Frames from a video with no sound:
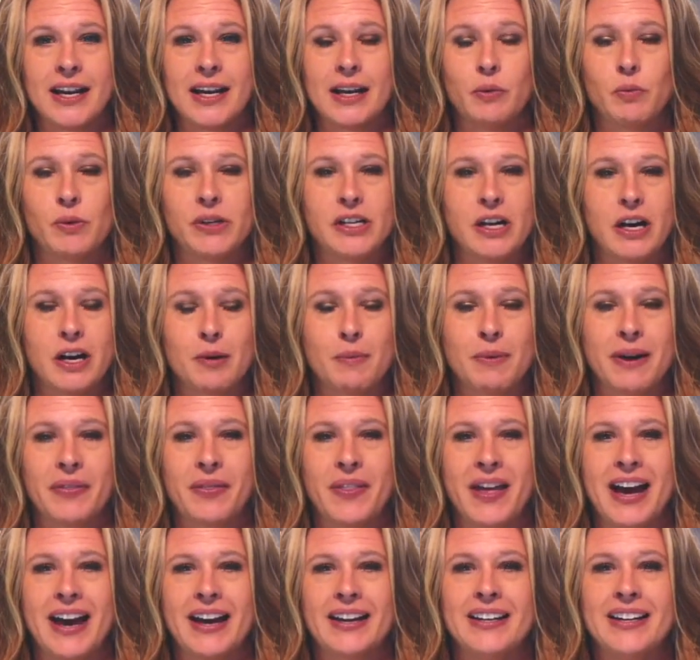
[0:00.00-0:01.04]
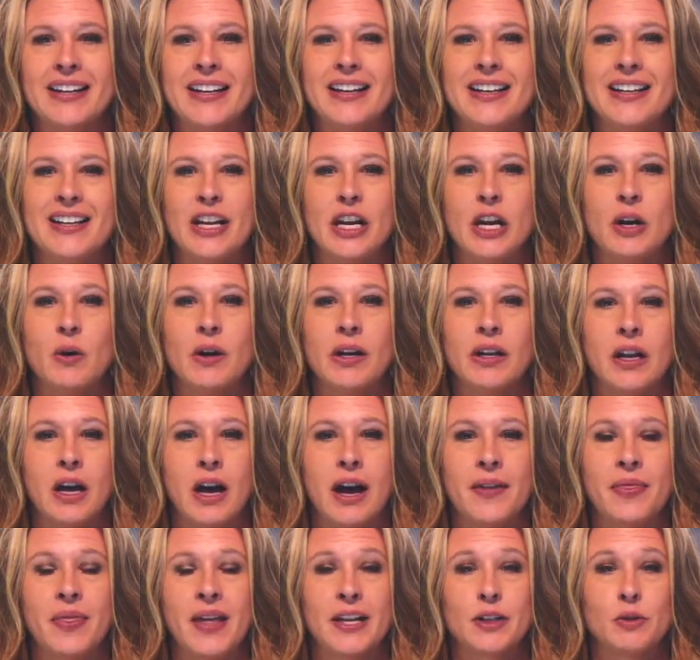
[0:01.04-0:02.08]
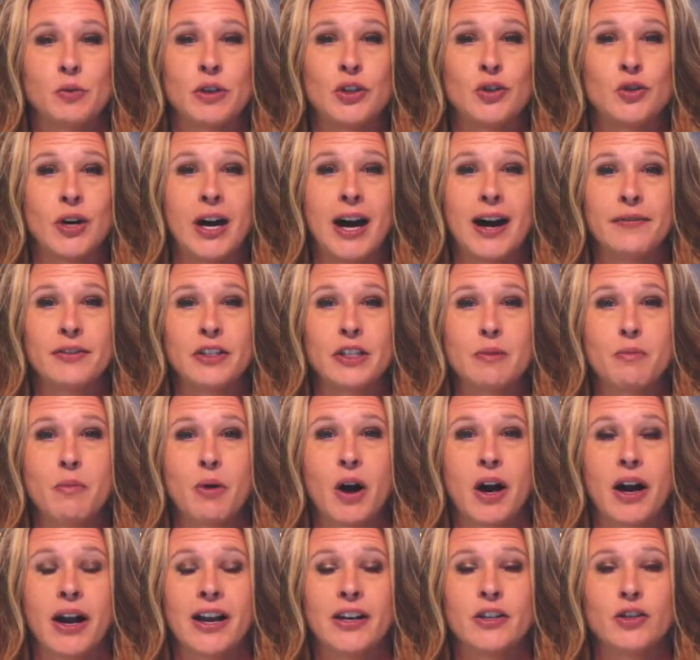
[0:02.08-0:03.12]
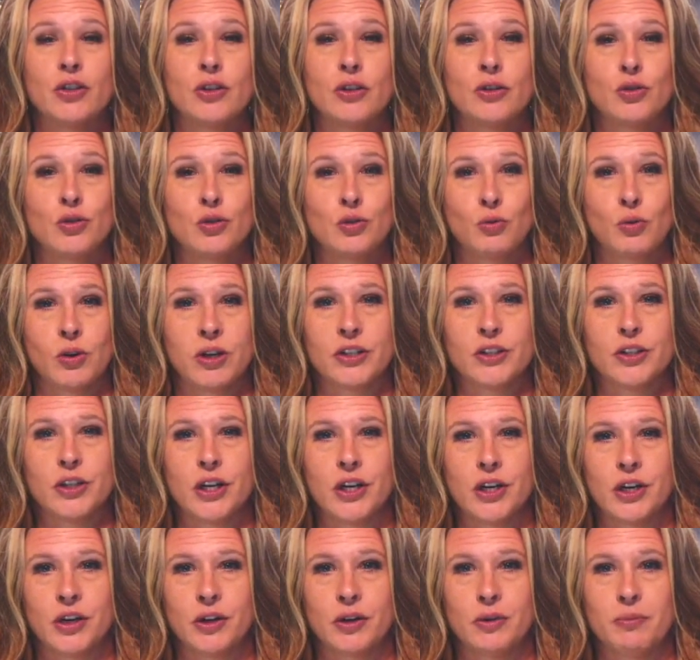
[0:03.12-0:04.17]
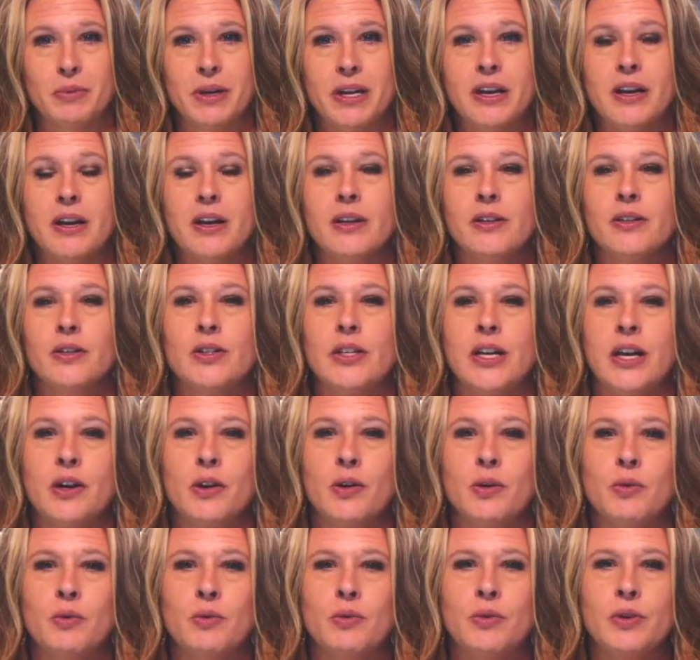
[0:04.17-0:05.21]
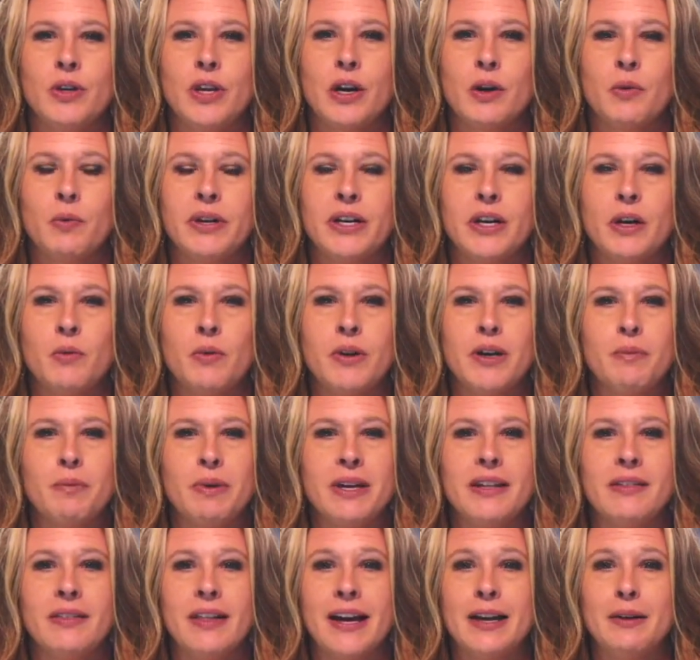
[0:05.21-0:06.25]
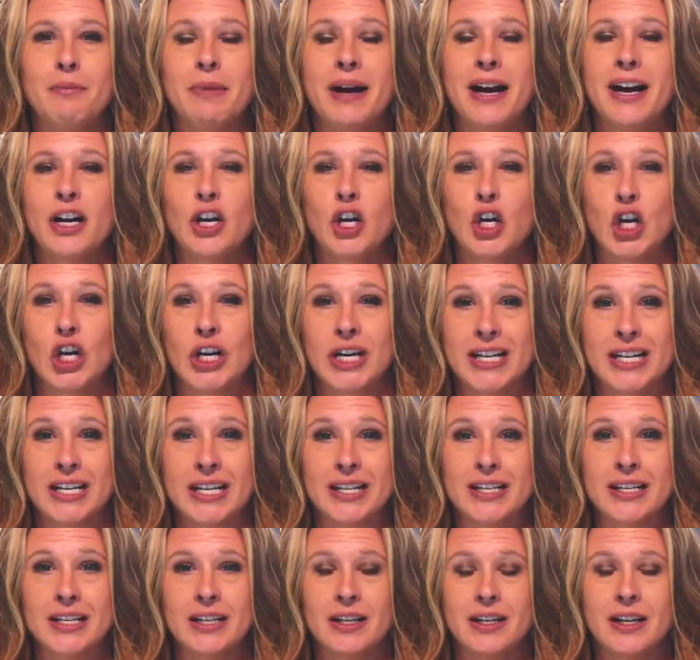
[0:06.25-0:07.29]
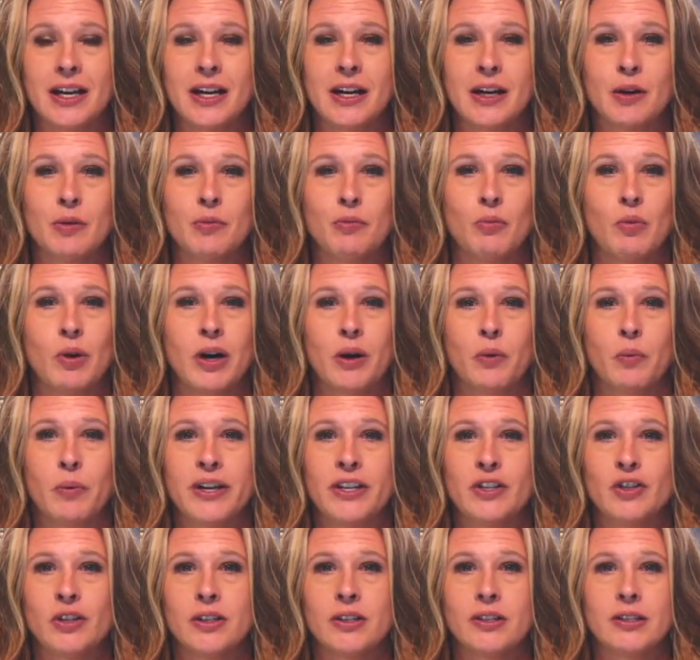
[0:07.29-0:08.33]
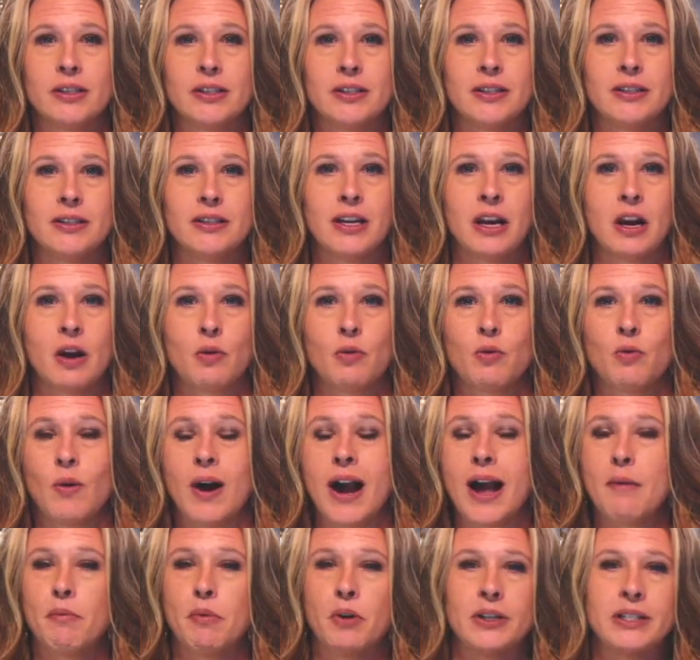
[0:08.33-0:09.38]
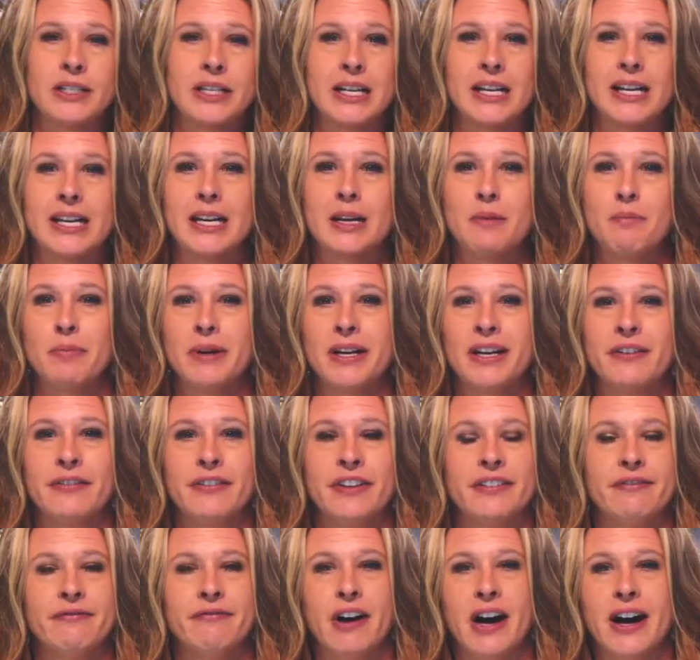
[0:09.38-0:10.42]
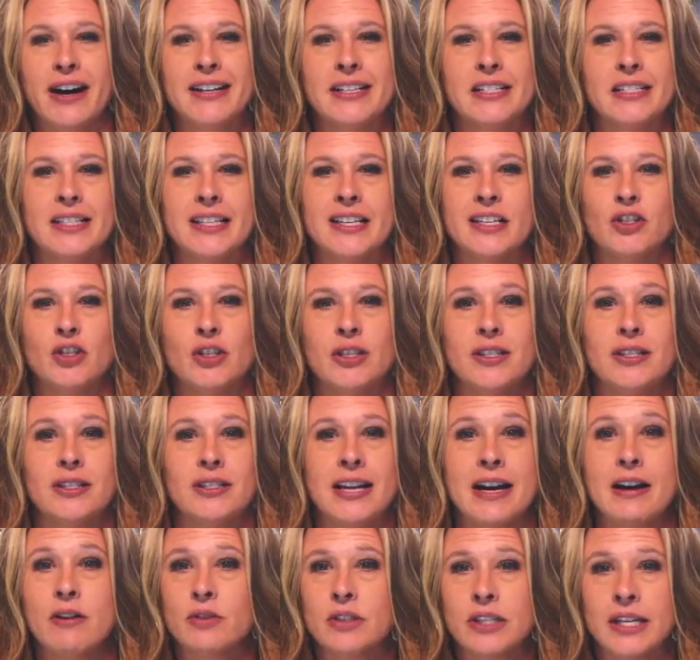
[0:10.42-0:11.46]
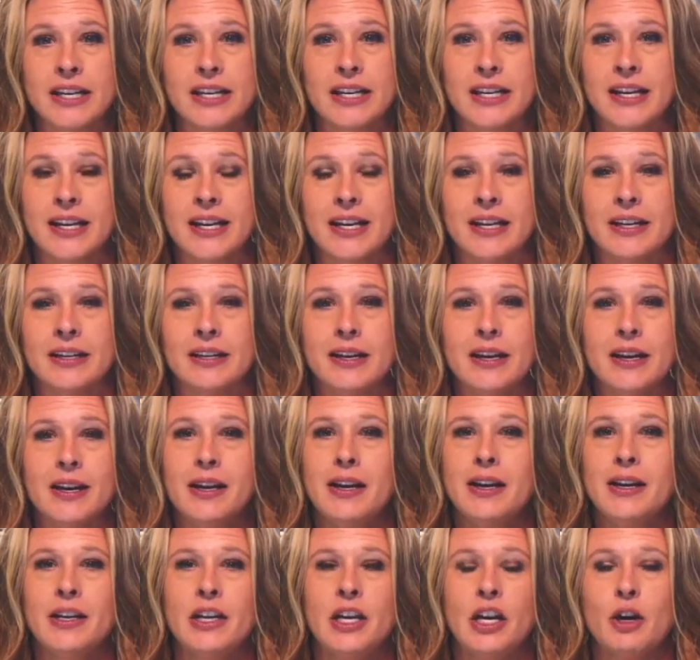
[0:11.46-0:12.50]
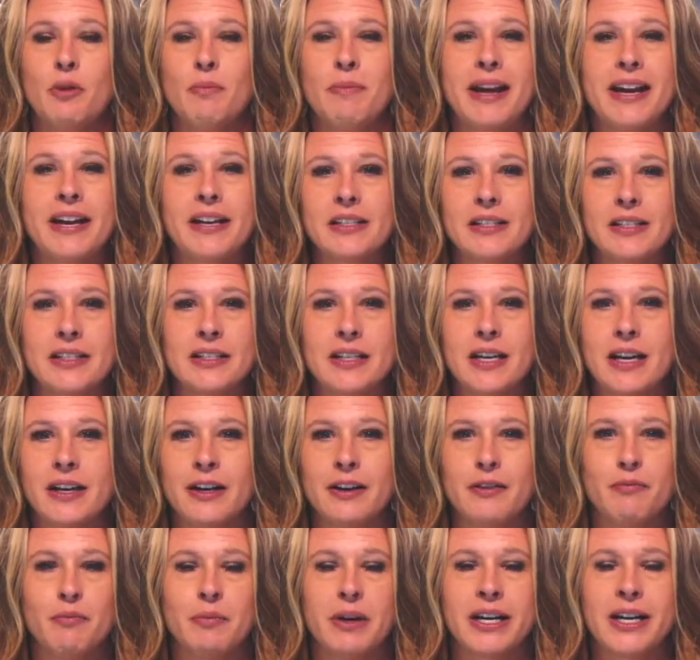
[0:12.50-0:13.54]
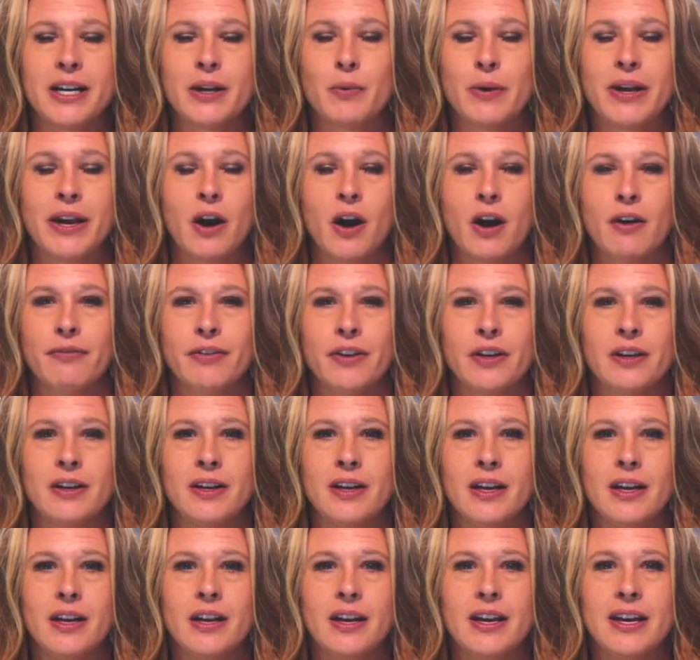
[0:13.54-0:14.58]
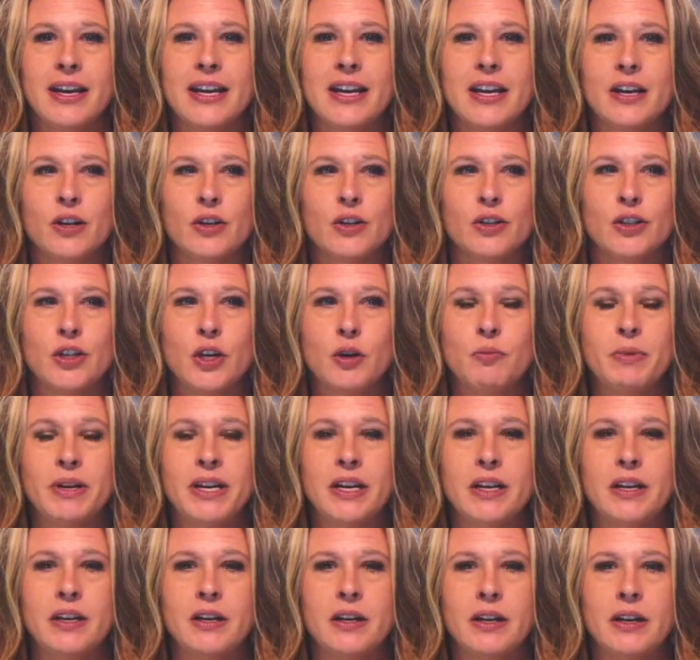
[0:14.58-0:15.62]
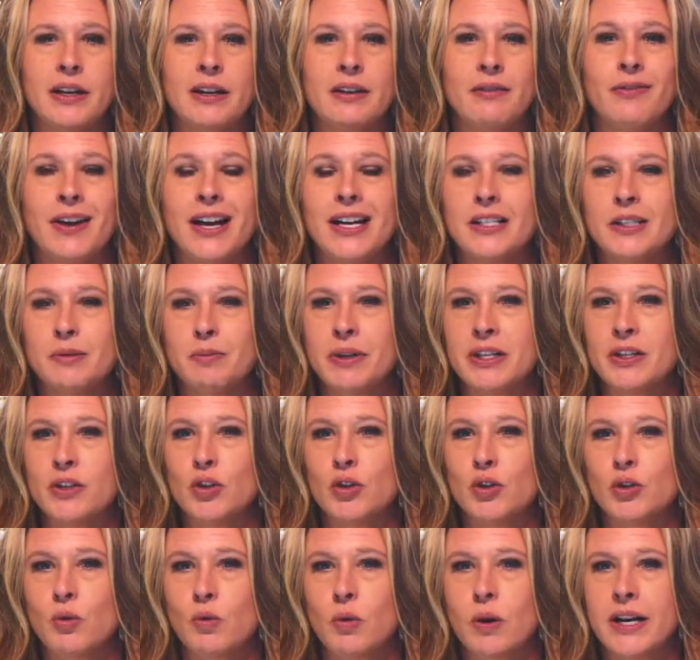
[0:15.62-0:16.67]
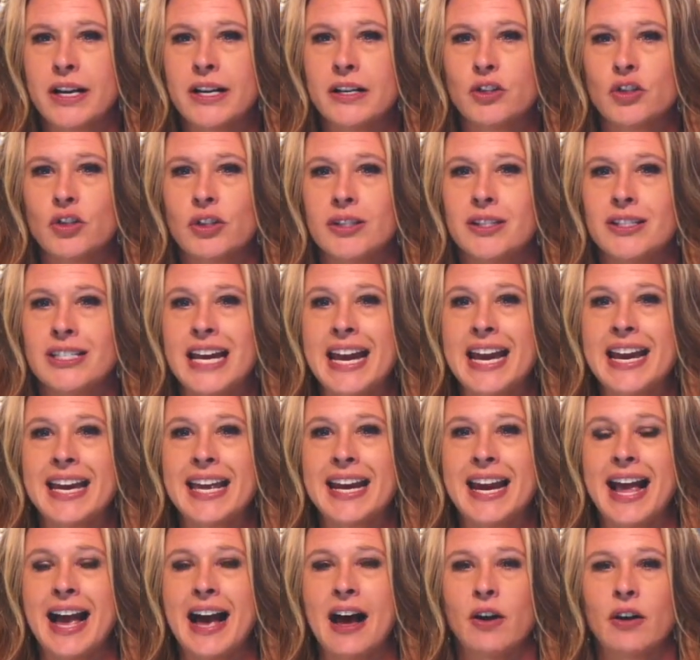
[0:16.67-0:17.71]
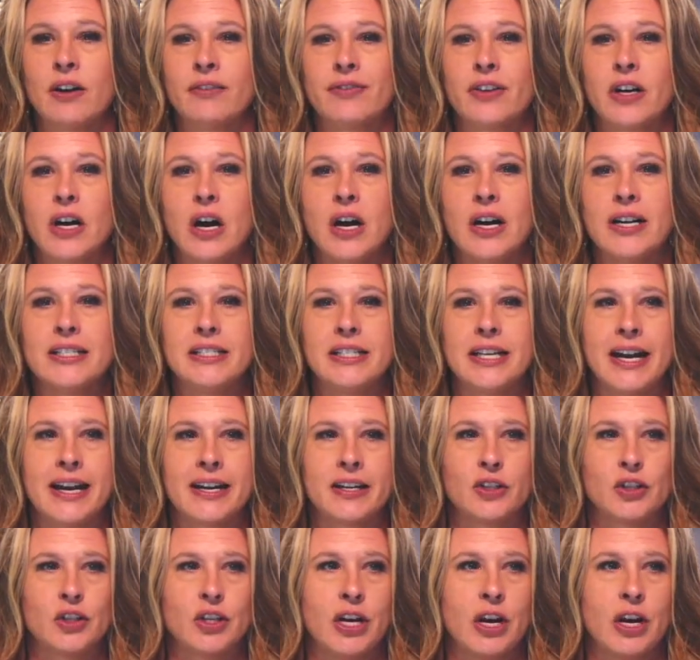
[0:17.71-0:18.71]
And we talk about that, you know, a lot. That's what drives the markets short term. So, you know, we don't want to be led by greed, um, where we just, you know, grab onto any bit of advice that just sounds like it can, you know, make us a ton of money. We often hear so many investment stories just taken out of context.